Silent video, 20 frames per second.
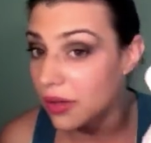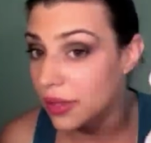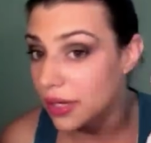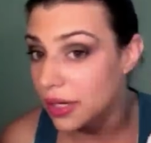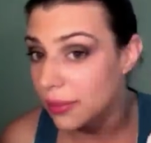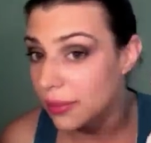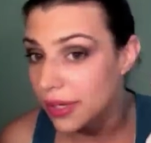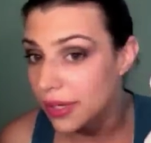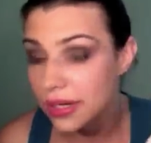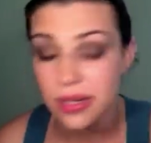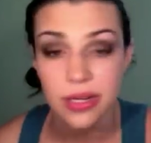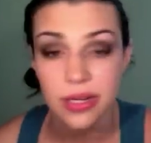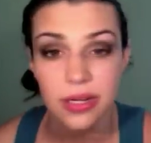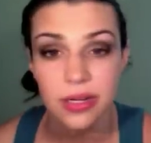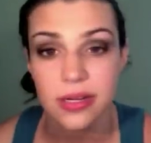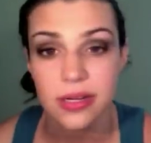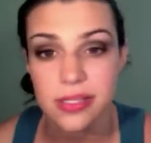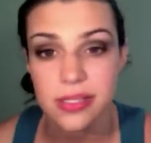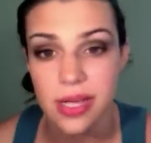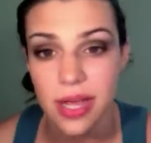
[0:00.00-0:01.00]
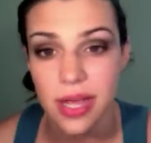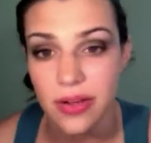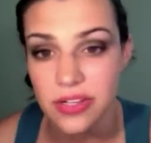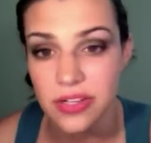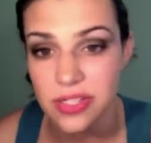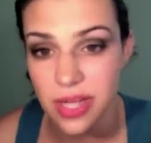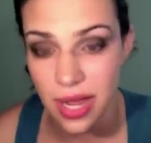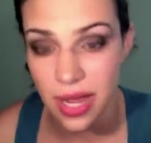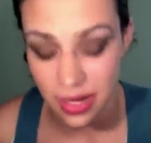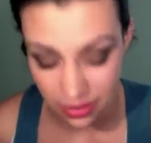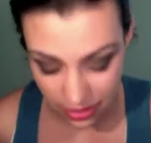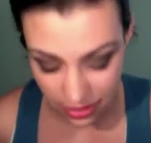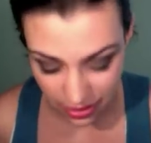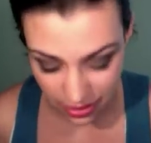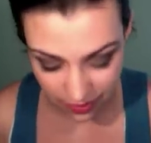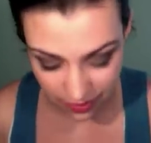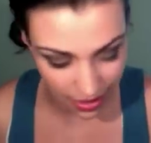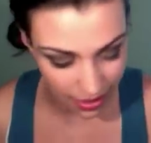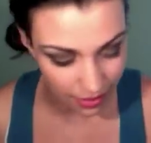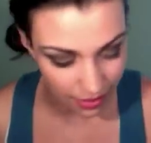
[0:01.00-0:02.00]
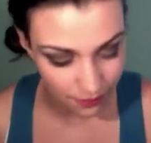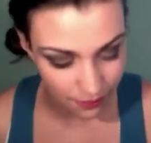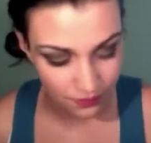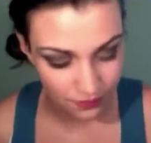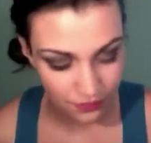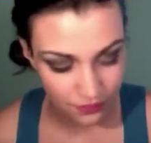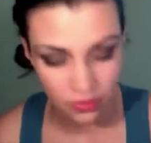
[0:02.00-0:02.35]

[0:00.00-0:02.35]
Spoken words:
a little bit. You see how I just kind of clean that up?